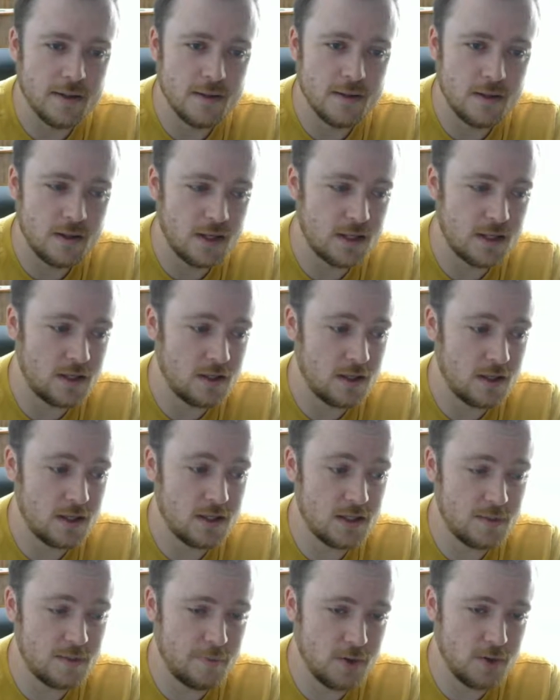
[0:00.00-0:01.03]
this
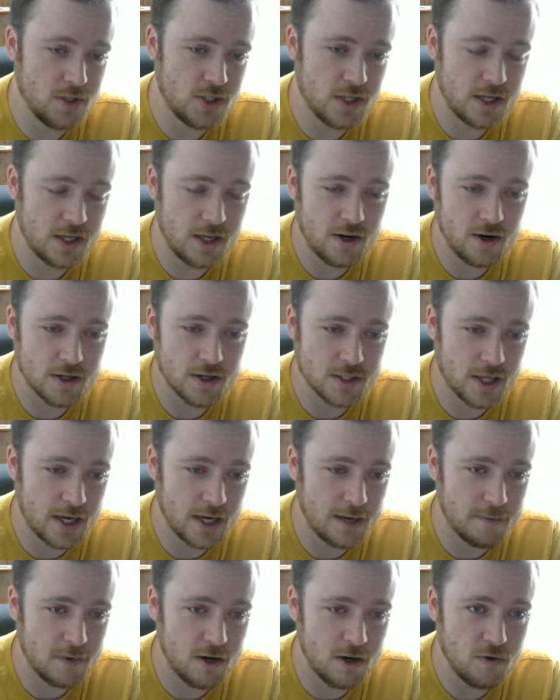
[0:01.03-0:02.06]
is pushing an
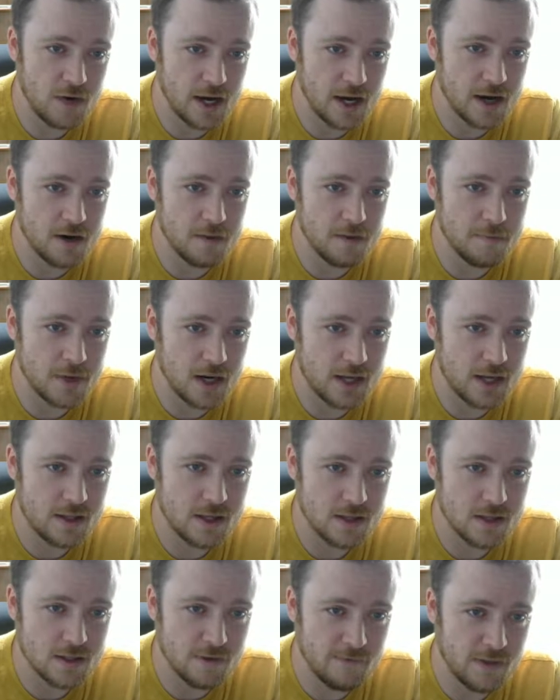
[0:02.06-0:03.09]
archetype, no doubt, but I
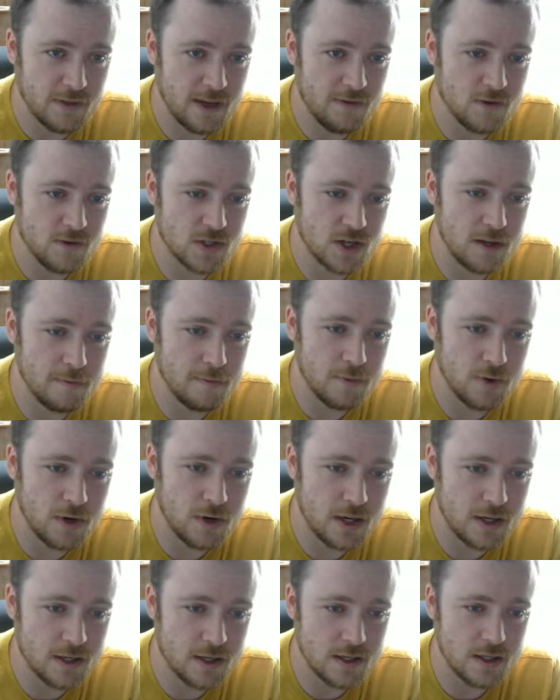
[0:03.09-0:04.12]
think the flavor's on
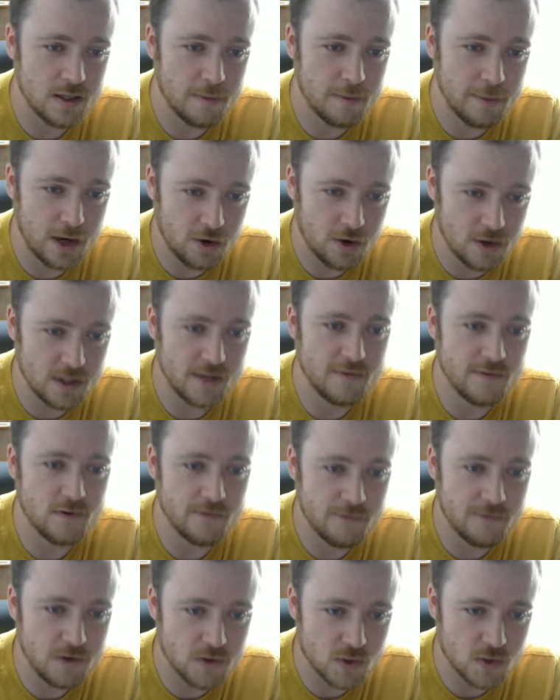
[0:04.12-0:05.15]
point and the power level
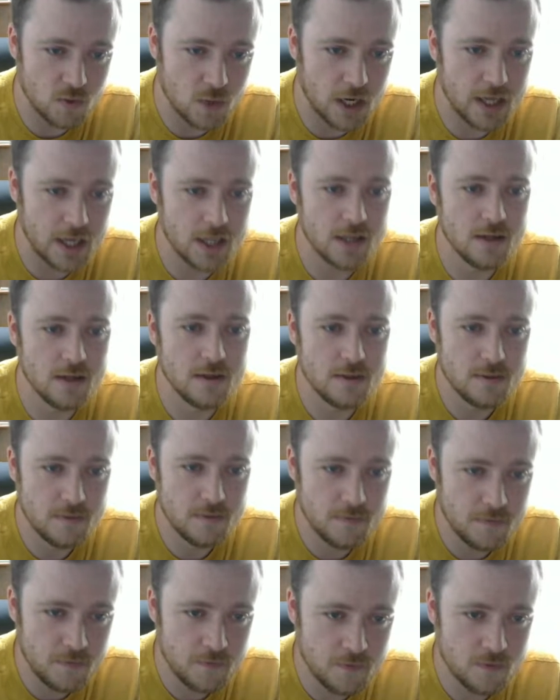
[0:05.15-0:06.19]
feels right.
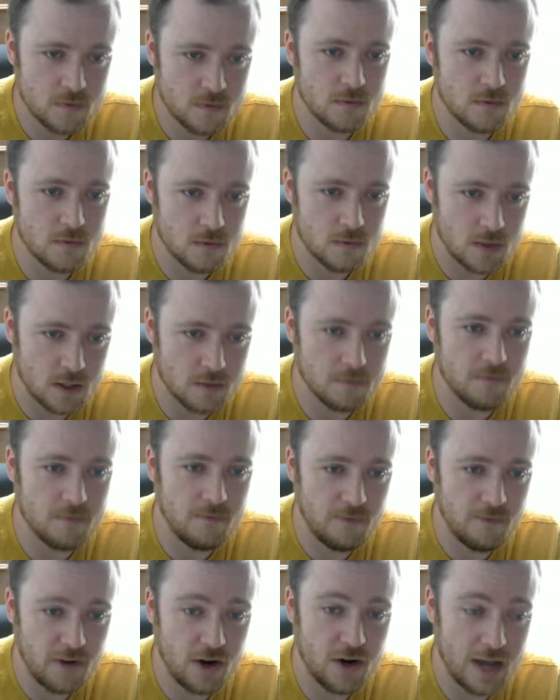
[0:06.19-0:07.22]
Like,
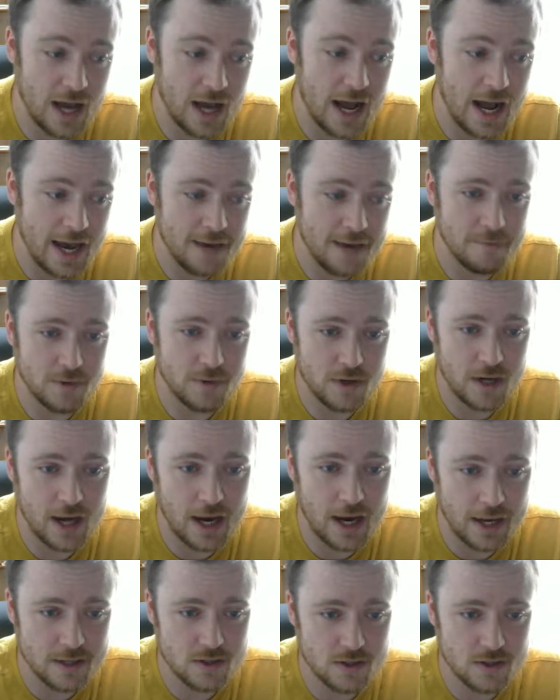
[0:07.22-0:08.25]
very high, but not